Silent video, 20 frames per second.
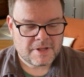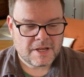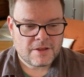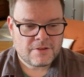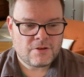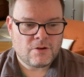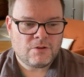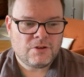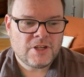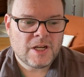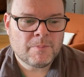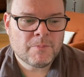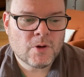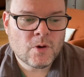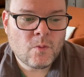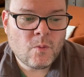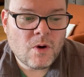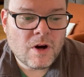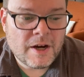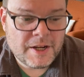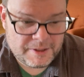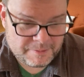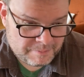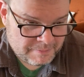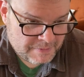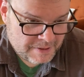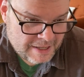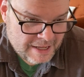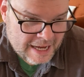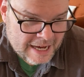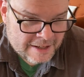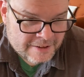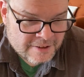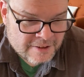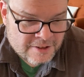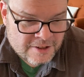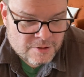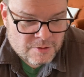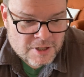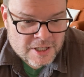So number 1
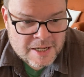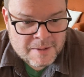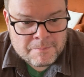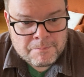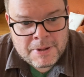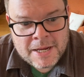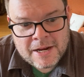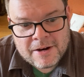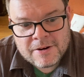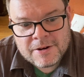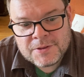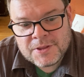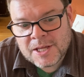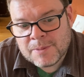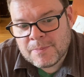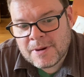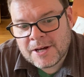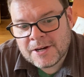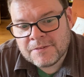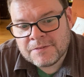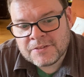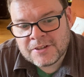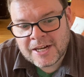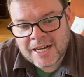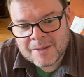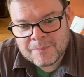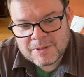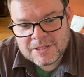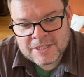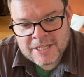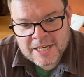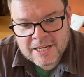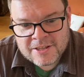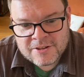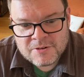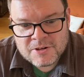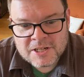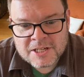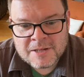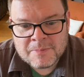asks you to compare the amount of time it
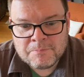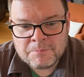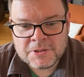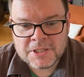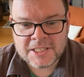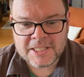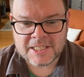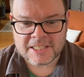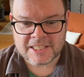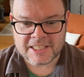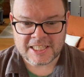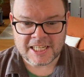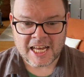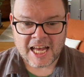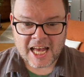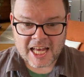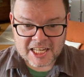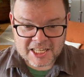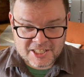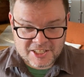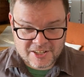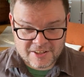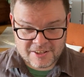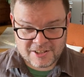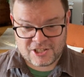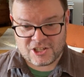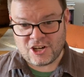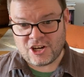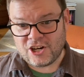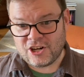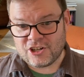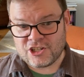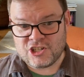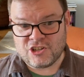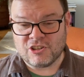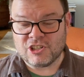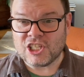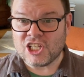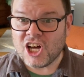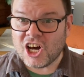takes you to completely discharge
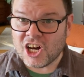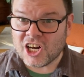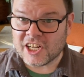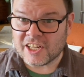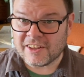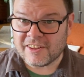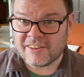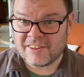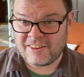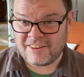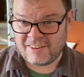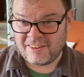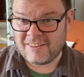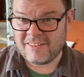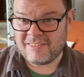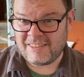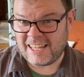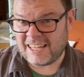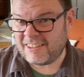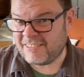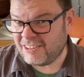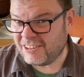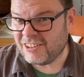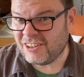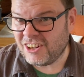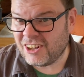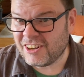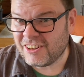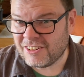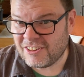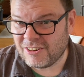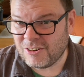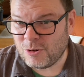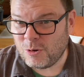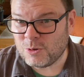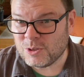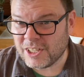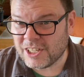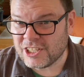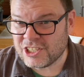your lungs, like your lungs are
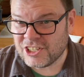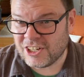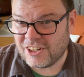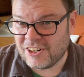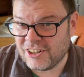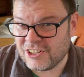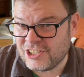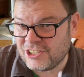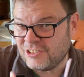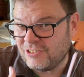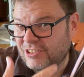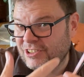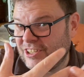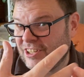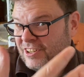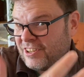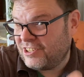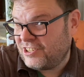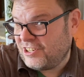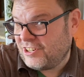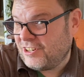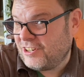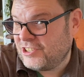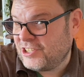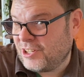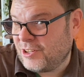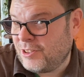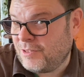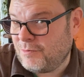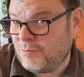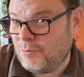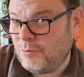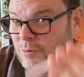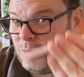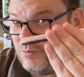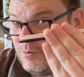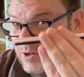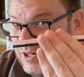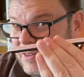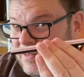holding charge and you're discharging through
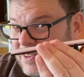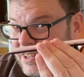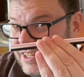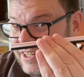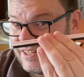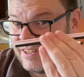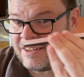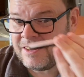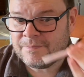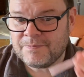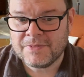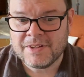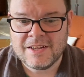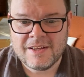one of these,